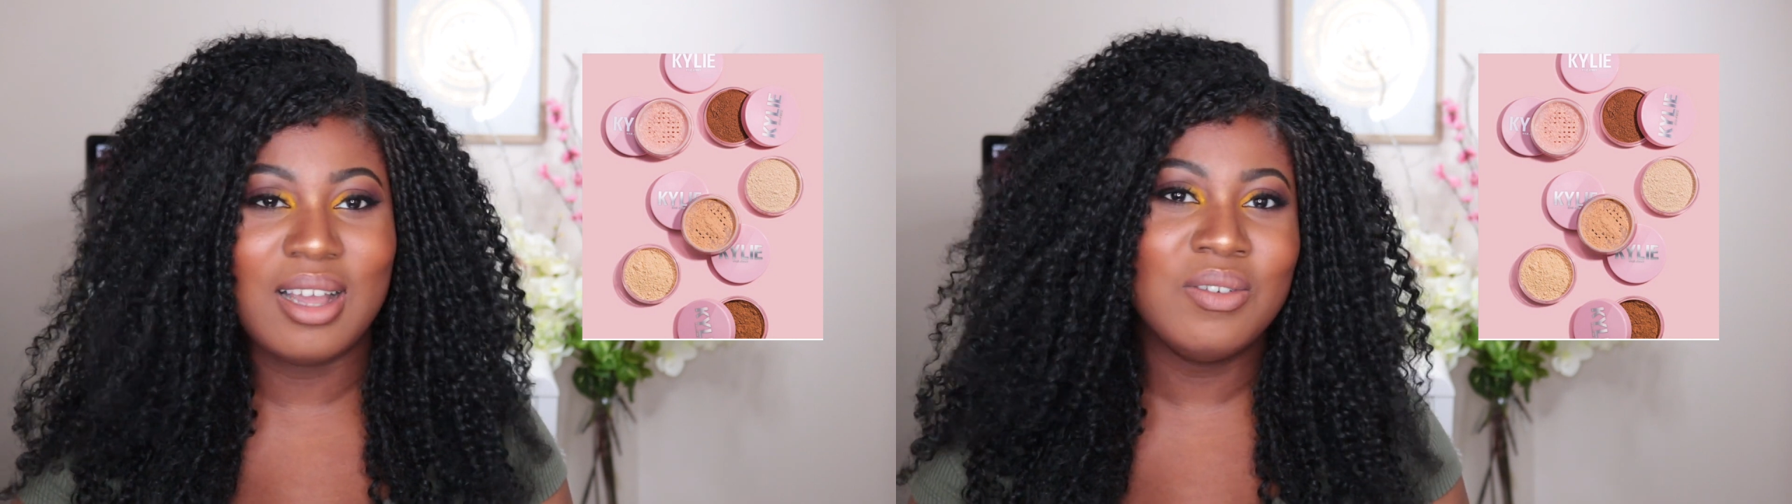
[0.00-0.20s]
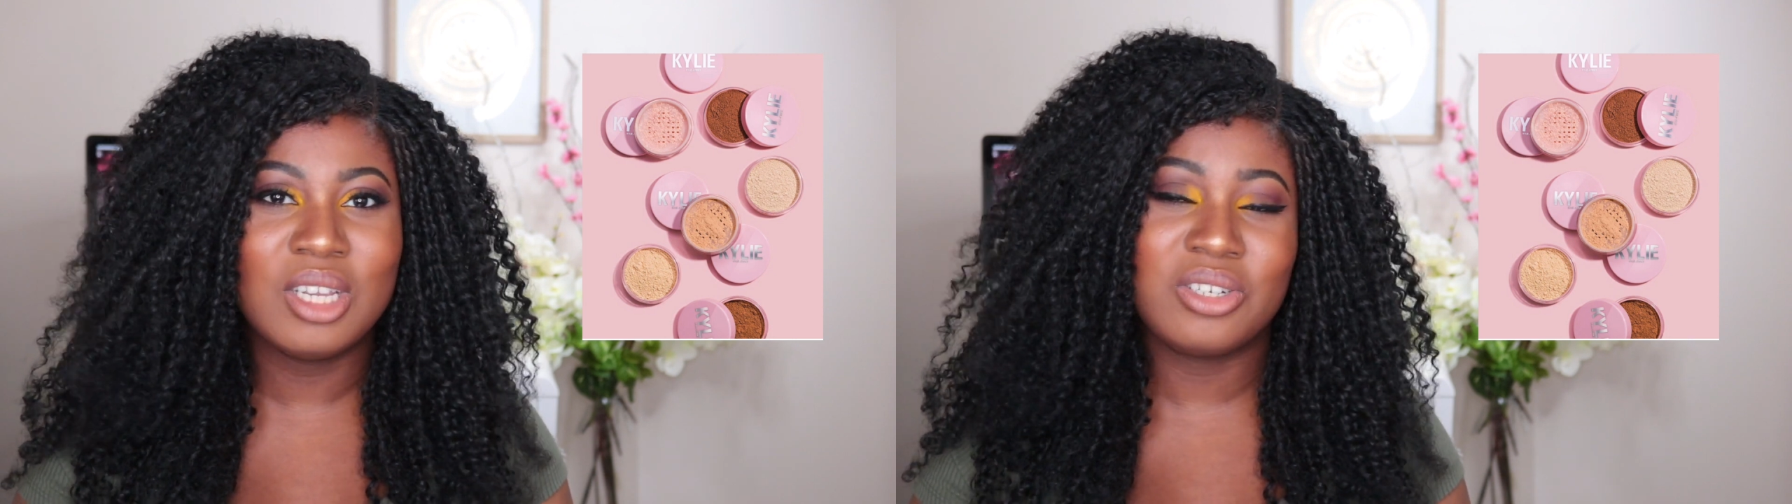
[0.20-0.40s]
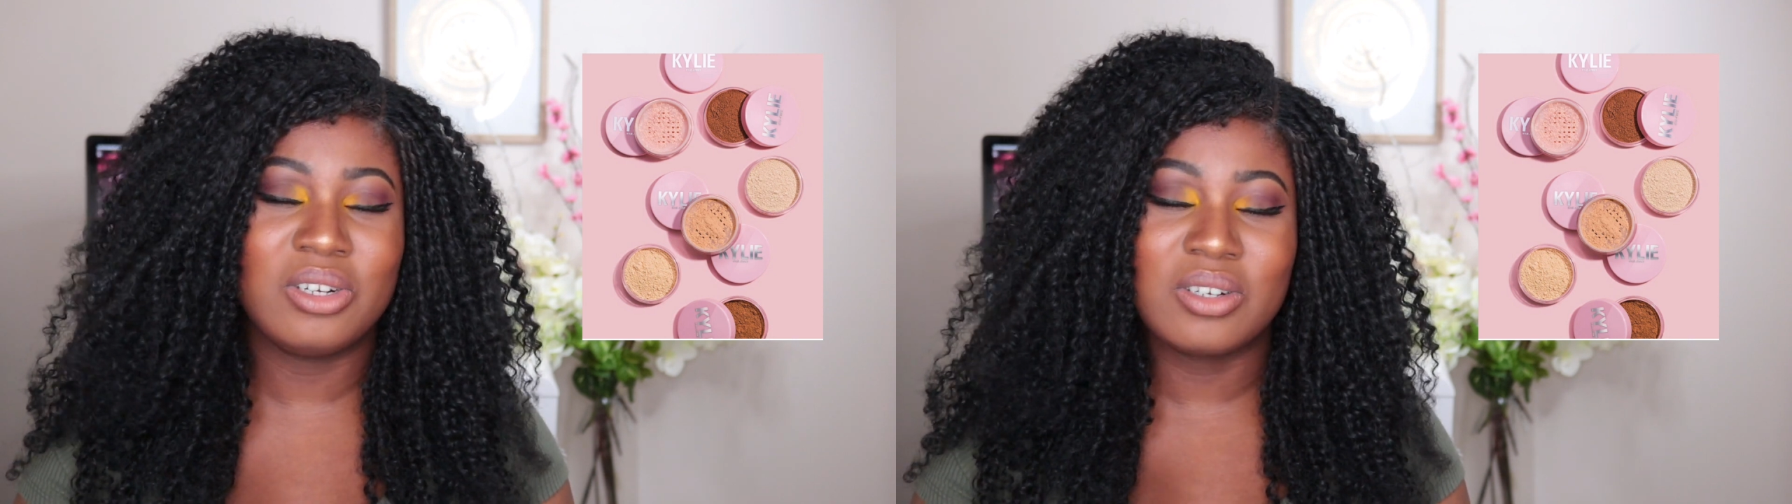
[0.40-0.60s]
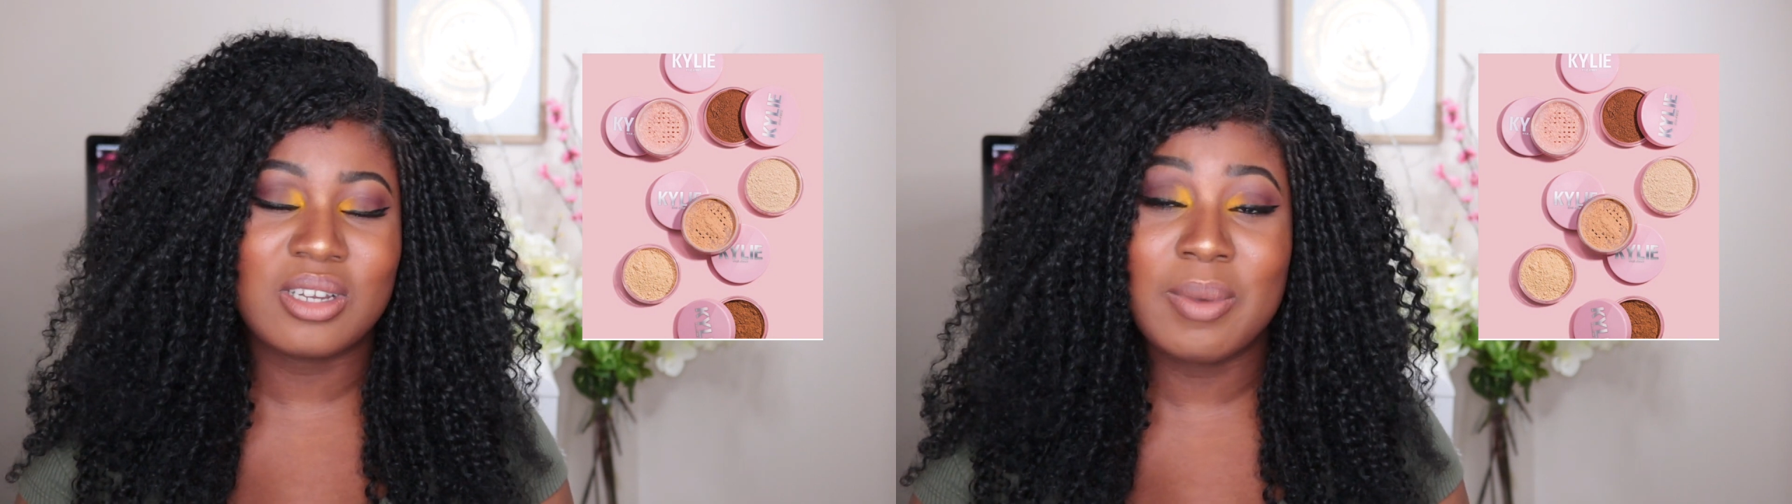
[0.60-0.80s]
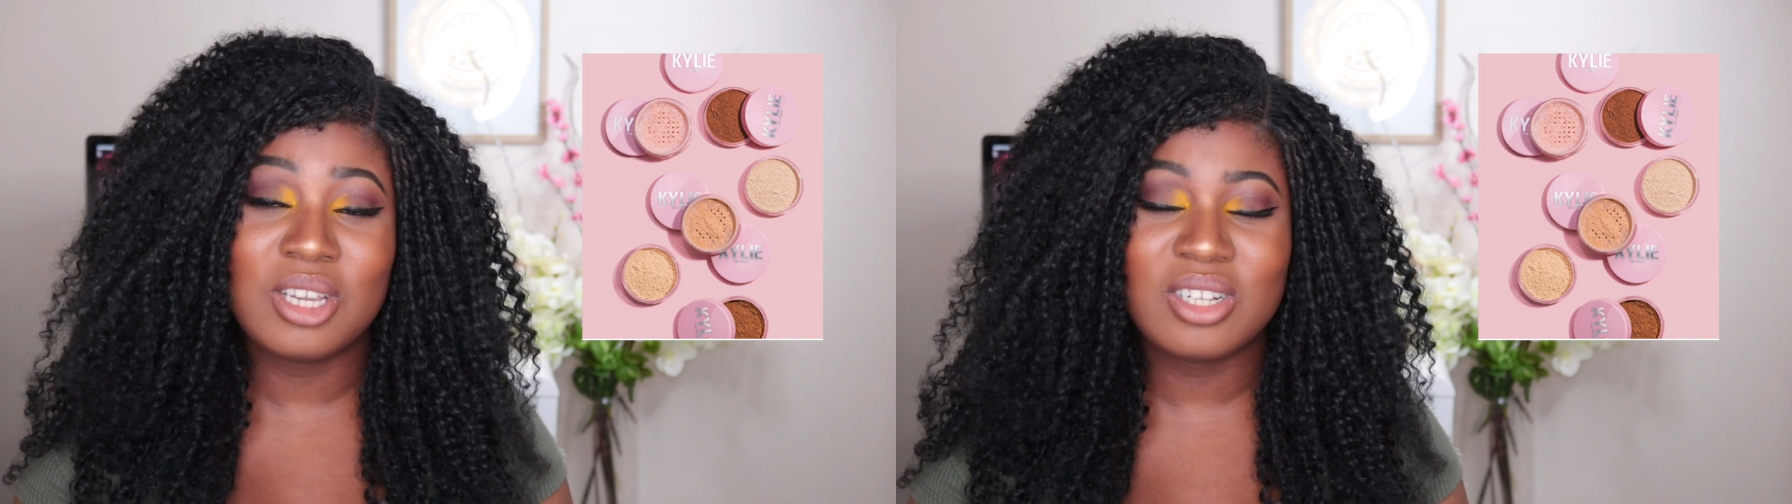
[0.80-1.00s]
I haven't touched it in a long
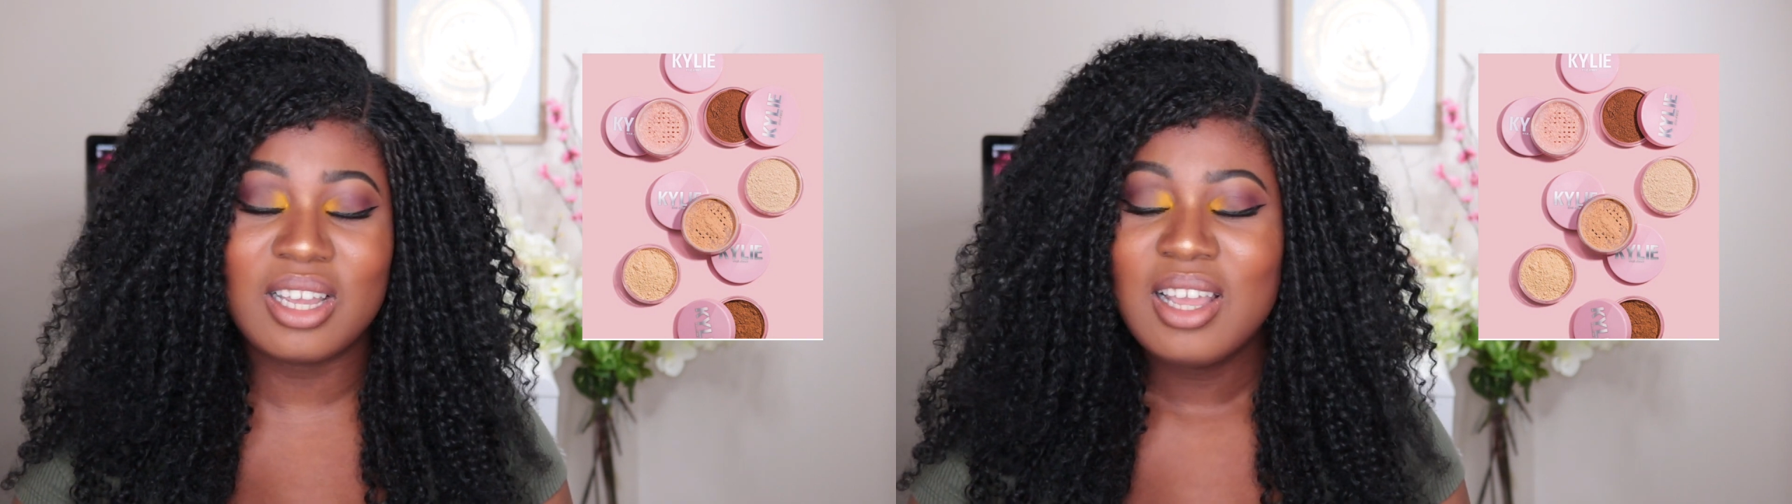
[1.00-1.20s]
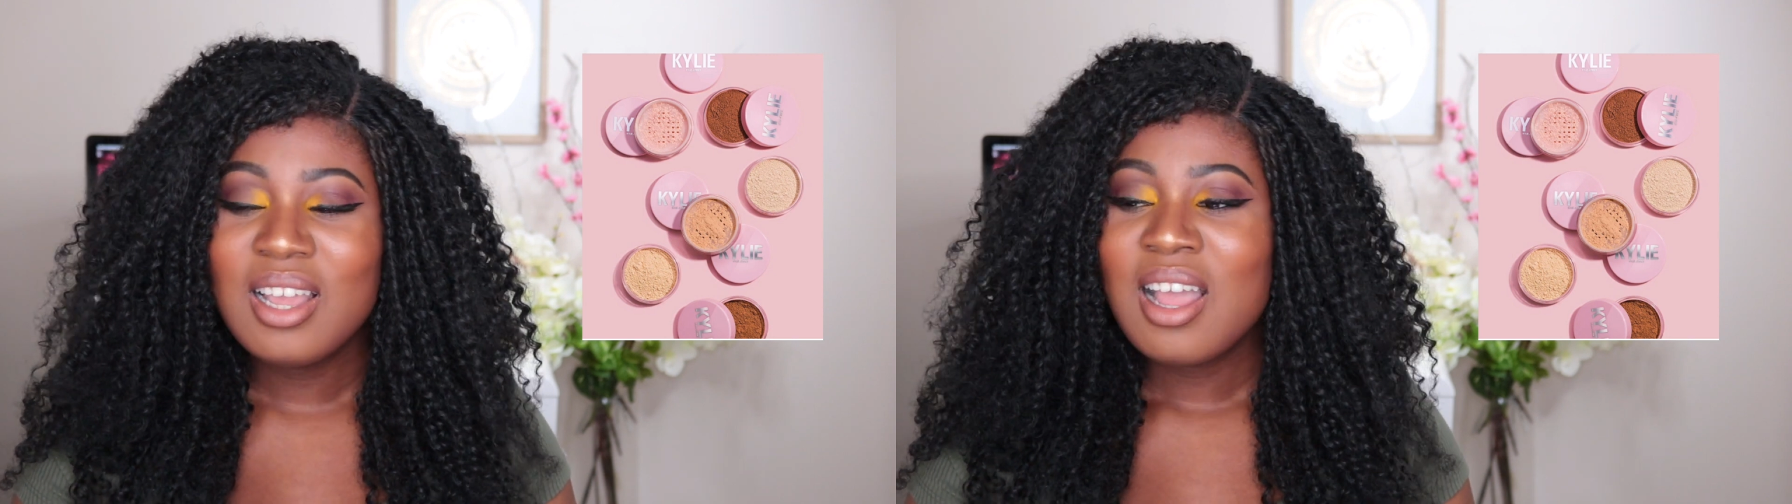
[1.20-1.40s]
time actually,